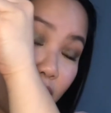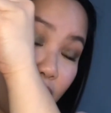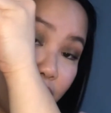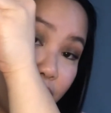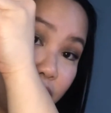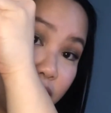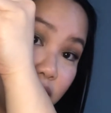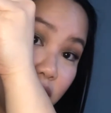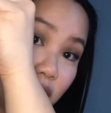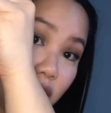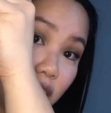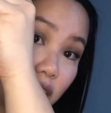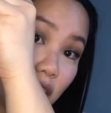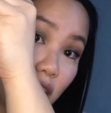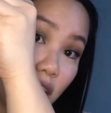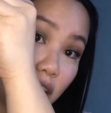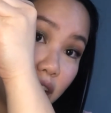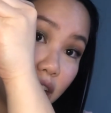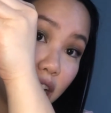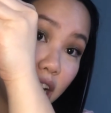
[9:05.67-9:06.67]
every single
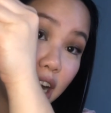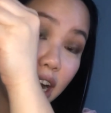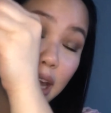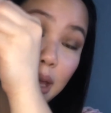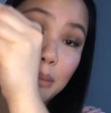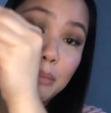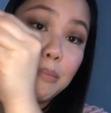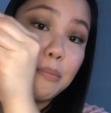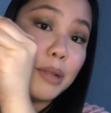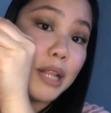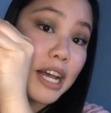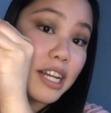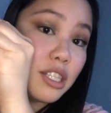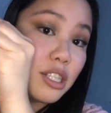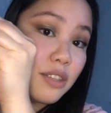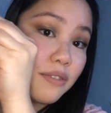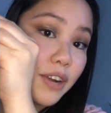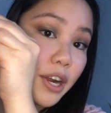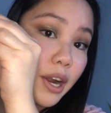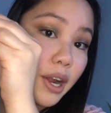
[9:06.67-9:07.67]
color. It
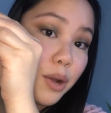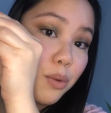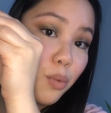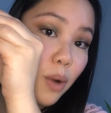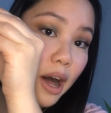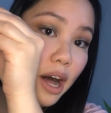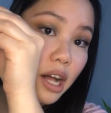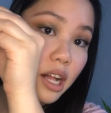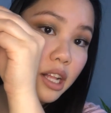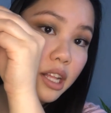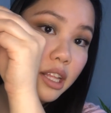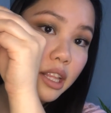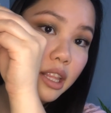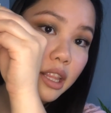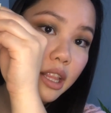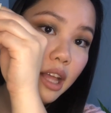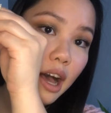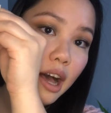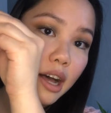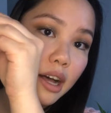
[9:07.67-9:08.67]
blends very well.
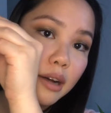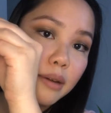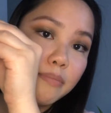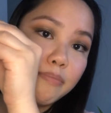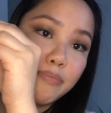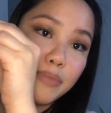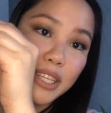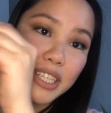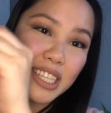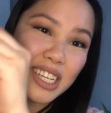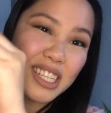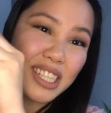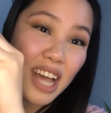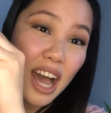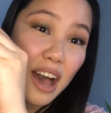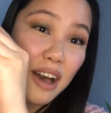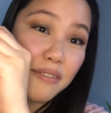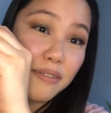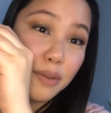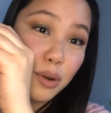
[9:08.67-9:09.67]
It does
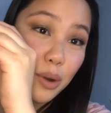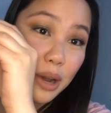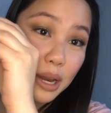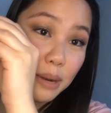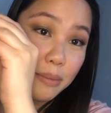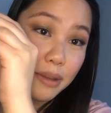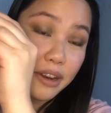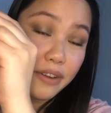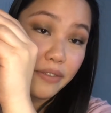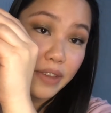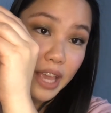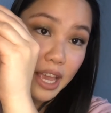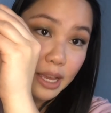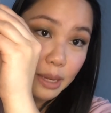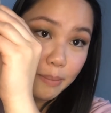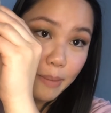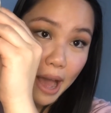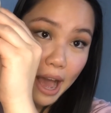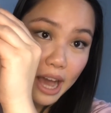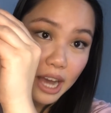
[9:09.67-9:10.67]
have quite a bit of
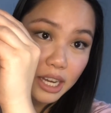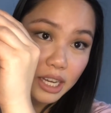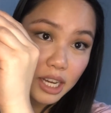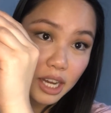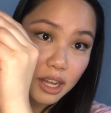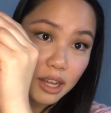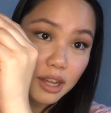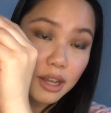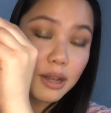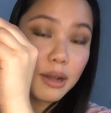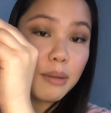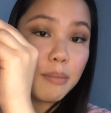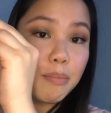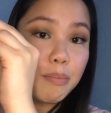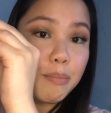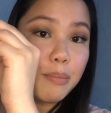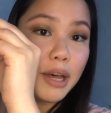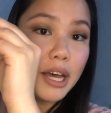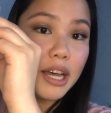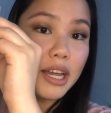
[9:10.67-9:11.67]
kickback,
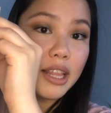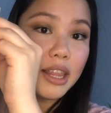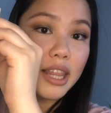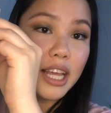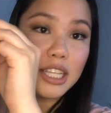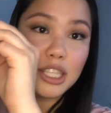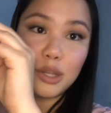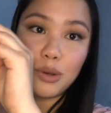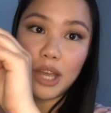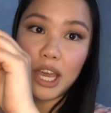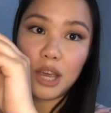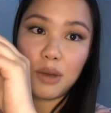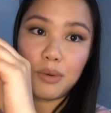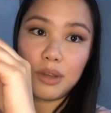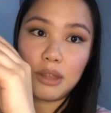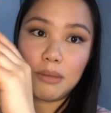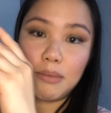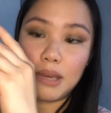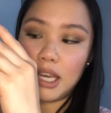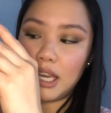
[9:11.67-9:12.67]
but that's okay
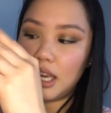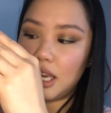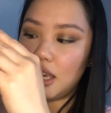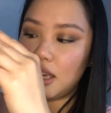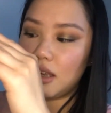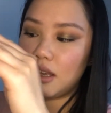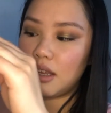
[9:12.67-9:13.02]
with me.